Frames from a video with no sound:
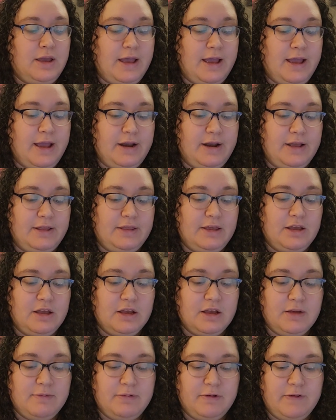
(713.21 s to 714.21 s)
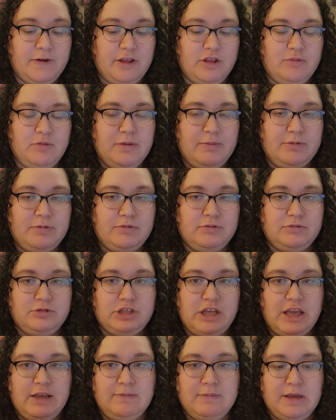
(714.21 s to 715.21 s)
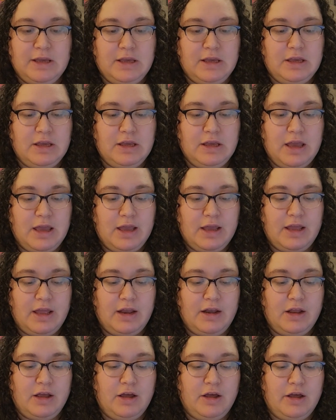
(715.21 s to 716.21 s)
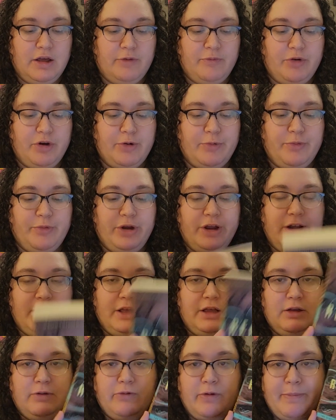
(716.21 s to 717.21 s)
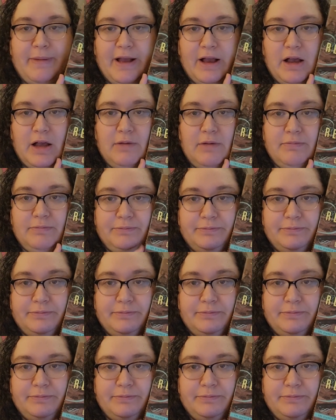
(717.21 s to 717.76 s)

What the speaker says: and I think a couple other people, Jamie, and we're reading Rebecca.